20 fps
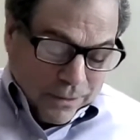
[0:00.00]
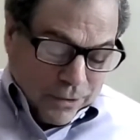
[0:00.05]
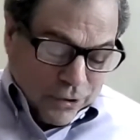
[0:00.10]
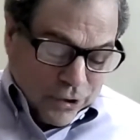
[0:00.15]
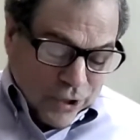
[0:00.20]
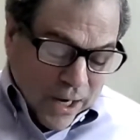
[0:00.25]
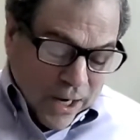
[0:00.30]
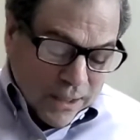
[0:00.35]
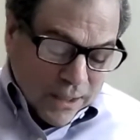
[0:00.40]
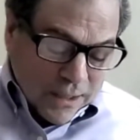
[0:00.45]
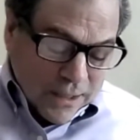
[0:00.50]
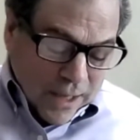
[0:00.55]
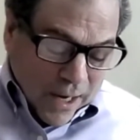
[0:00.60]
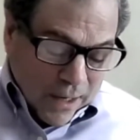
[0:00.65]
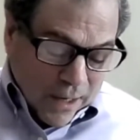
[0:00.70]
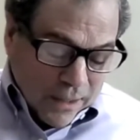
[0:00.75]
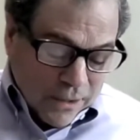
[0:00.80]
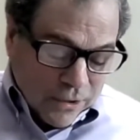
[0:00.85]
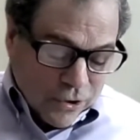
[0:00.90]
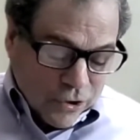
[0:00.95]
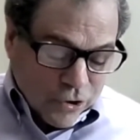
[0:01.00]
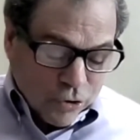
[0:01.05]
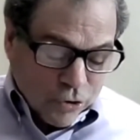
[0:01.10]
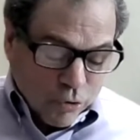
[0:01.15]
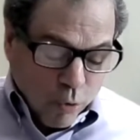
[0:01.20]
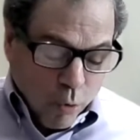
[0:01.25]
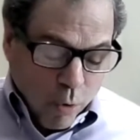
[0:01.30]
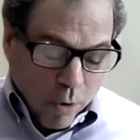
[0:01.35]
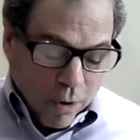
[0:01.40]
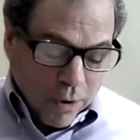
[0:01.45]
Shantana
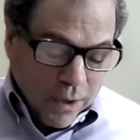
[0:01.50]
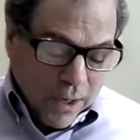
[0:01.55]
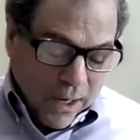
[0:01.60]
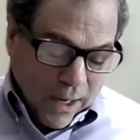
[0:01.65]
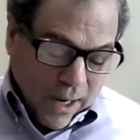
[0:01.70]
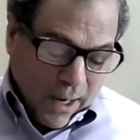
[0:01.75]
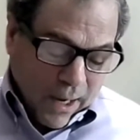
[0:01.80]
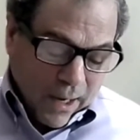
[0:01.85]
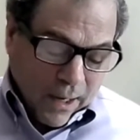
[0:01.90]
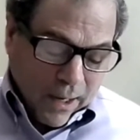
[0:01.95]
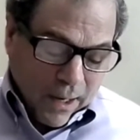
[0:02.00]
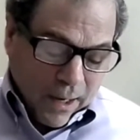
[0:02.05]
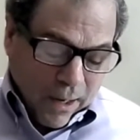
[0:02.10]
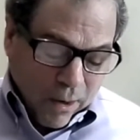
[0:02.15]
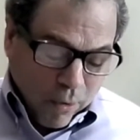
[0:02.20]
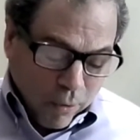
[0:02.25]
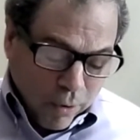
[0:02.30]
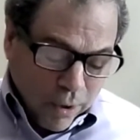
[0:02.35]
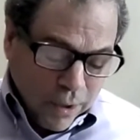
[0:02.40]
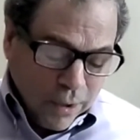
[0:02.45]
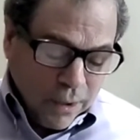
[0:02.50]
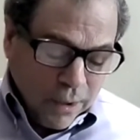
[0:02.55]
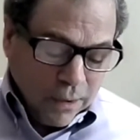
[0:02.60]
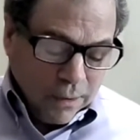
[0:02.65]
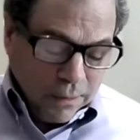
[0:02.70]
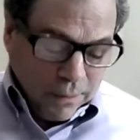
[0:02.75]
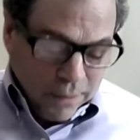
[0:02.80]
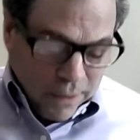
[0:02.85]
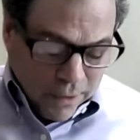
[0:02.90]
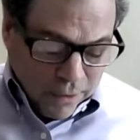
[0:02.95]
Stewart and Aaron
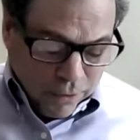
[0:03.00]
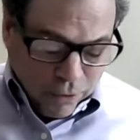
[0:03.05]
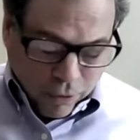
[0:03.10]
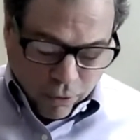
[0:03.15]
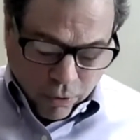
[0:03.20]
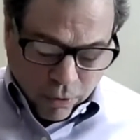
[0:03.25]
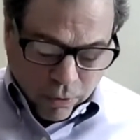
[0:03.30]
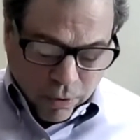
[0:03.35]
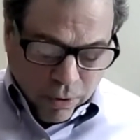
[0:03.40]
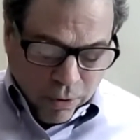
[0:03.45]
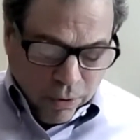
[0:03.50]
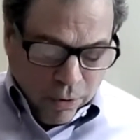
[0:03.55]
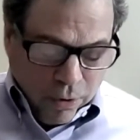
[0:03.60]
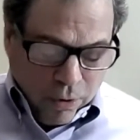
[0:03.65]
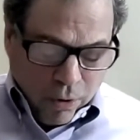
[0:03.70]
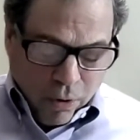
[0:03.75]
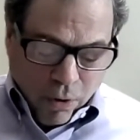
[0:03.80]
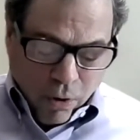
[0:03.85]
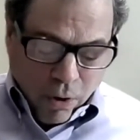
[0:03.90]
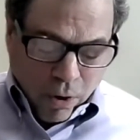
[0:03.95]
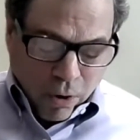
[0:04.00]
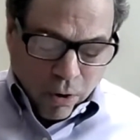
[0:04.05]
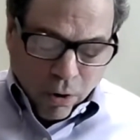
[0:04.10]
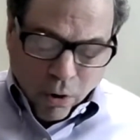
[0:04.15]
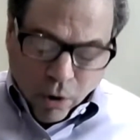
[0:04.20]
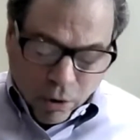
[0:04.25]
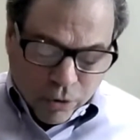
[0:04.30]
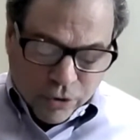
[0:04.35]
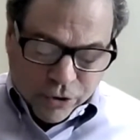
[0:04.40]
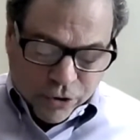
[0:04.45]
Lindner are
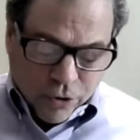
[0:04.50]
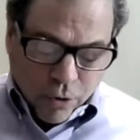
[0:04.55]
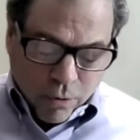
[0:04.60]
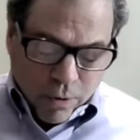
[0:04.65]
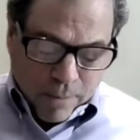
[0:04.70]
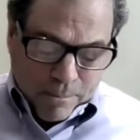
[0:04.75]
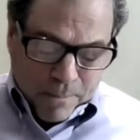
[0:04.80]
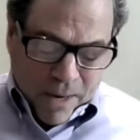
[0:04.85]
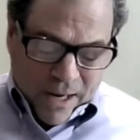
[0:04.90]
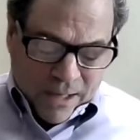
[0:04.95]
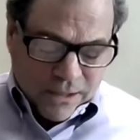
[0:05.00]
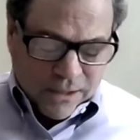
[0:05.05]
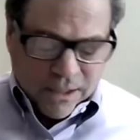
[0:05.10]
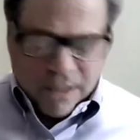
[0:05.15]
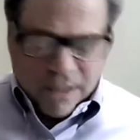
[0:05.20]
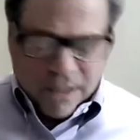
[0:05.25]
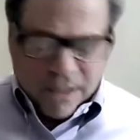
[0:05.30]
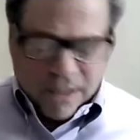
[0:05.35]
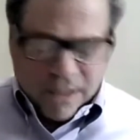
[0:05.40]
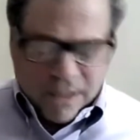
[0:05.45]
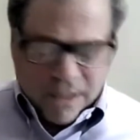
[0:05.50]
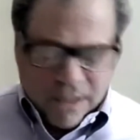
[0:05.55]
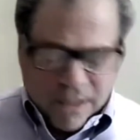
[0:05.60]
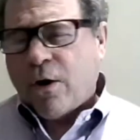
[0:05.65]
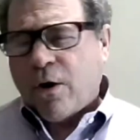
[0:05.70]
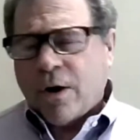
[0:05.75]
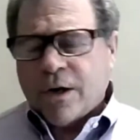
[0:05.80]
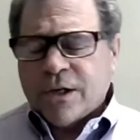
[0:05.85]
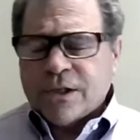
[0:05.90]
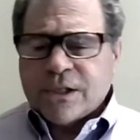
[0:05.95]
also amazing. In
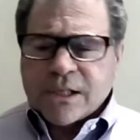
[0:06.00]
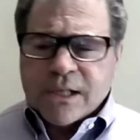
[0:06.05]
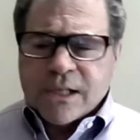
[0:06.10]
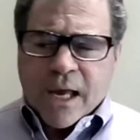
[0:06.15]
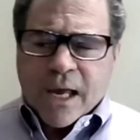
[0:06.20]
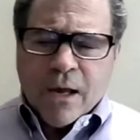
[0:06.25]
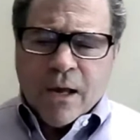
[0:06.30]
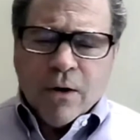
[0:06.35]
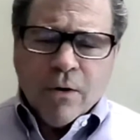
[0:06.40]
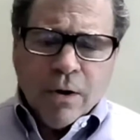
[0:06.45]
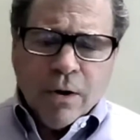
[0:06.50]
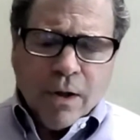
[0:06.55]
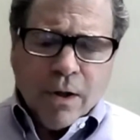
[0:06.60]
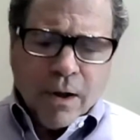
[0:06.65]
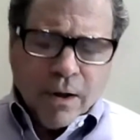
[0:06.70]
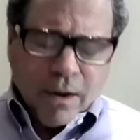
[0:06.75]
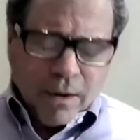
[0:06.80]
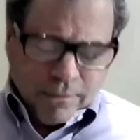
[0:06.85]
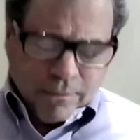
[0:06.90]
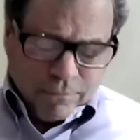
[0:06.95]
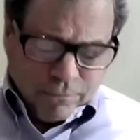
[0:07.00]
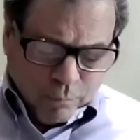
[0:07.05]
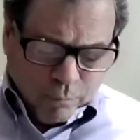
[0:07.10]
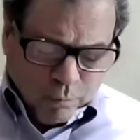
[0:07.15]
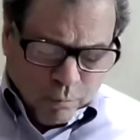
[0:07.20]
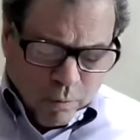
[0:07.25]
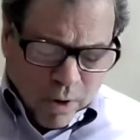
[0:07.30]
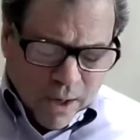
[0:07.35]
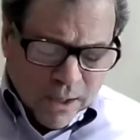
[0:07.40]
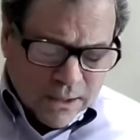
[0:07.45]
fact, on a scale of
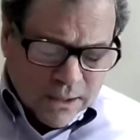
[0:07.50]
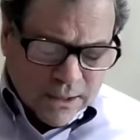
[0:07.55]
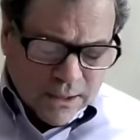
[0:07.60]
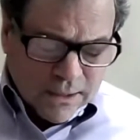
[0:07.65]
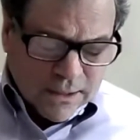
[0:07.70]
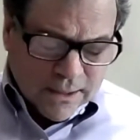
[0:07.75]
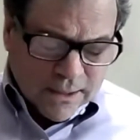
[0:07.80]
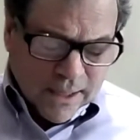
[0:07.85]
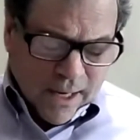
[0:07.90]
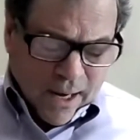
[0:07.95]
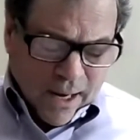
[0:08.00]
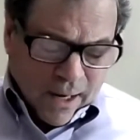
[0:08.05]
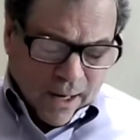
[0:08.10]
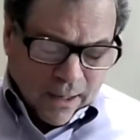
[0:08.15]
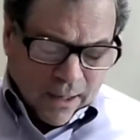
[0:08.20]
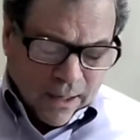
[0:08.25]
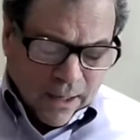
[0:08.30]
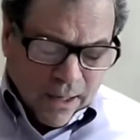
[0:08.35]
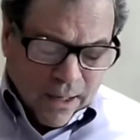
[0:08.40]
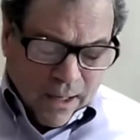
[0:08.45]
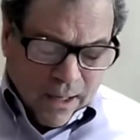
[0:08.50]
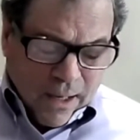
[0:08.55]
1 to 10,